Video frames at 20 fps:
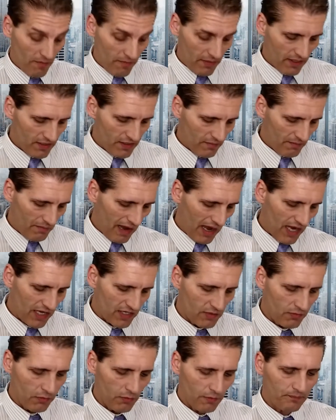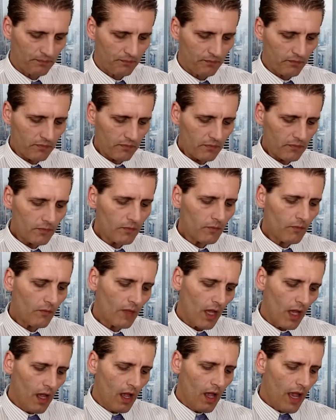It's impossible.
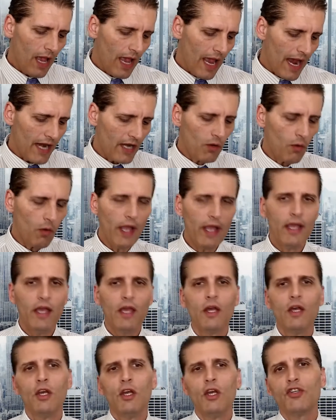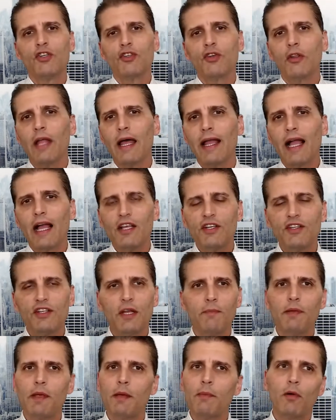Anyway, so like I said,
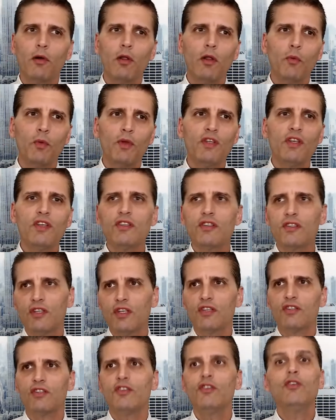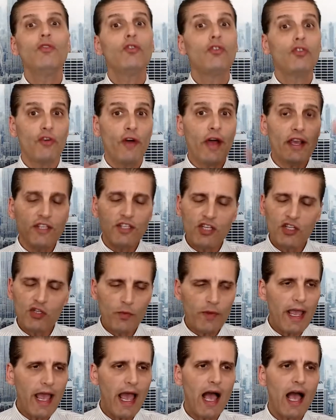people, with this new crisis we
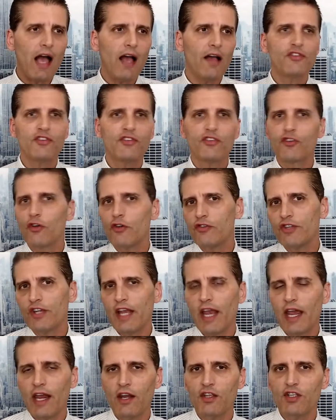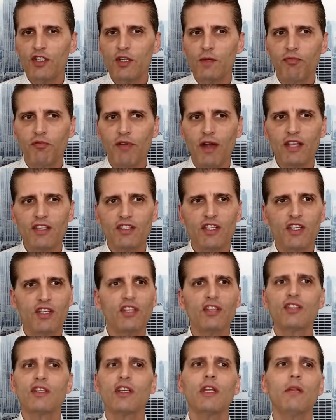have, surging energy prices, it's
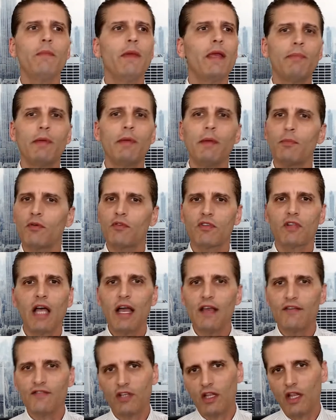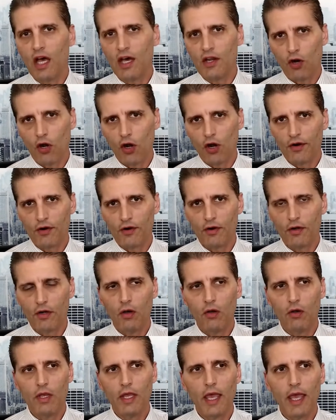going to make people's lives a lot harder,
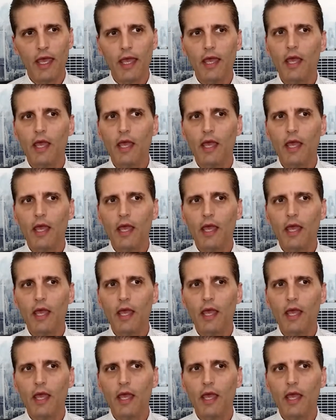okay?